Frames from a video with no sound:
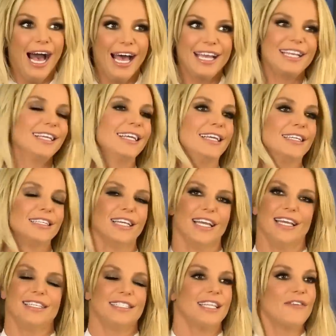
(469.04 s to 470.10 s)
God.
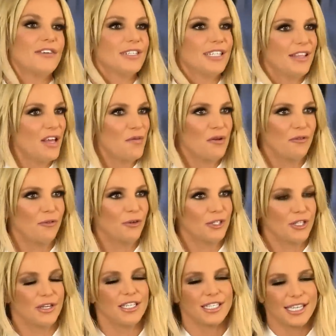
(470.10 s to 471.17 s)
It's never done that before.
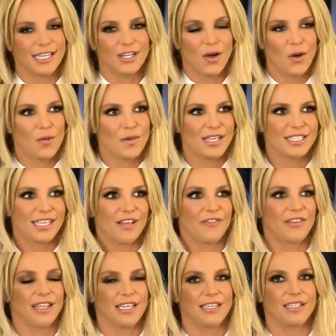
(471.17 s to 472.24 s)
So I just had to hold
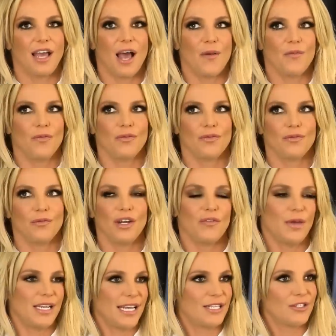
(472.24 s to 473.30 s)
myself. And then um, one
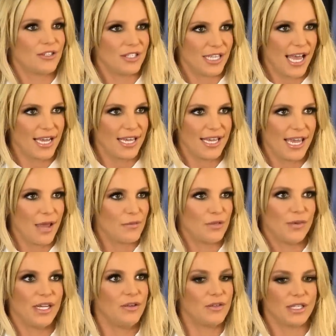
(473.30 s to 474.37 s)
of my dancers, Zach, he came to
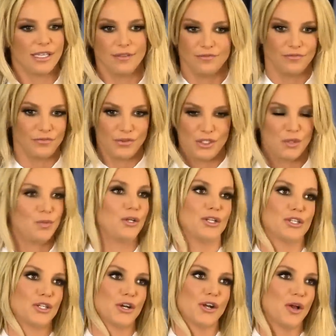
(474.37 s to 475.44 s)
me. He was like, just put a
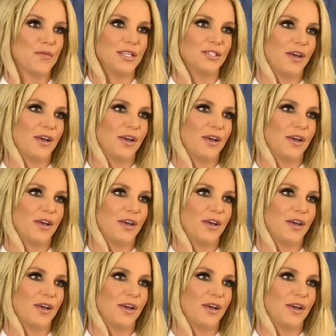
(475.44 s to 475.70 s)
shirt on me.